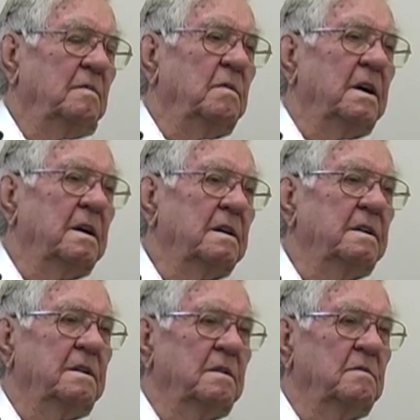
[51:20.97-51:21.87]
Well,
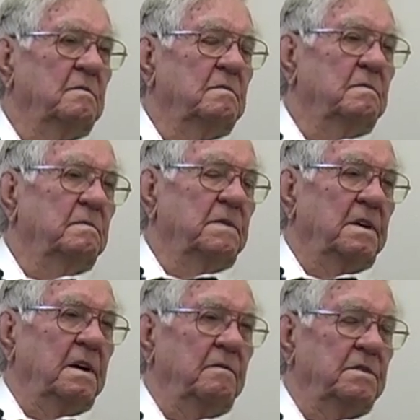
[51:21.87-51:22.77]

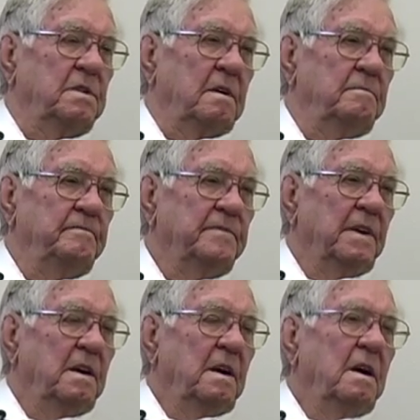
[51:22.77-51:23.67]
there was a,
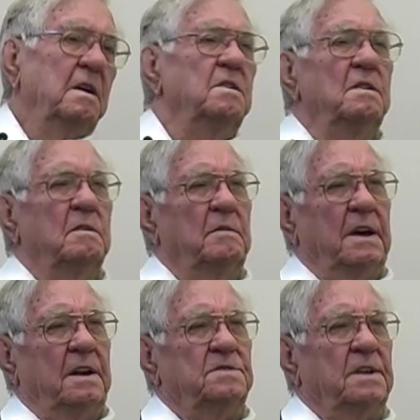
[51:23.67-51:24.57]
you know, we
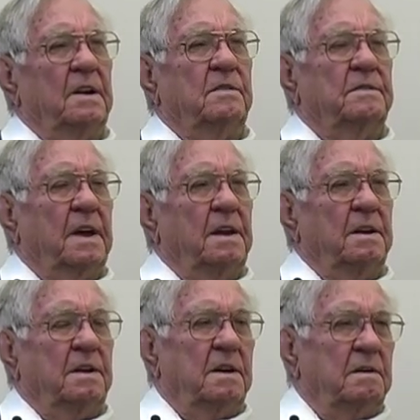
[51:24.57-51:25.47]
had a segregated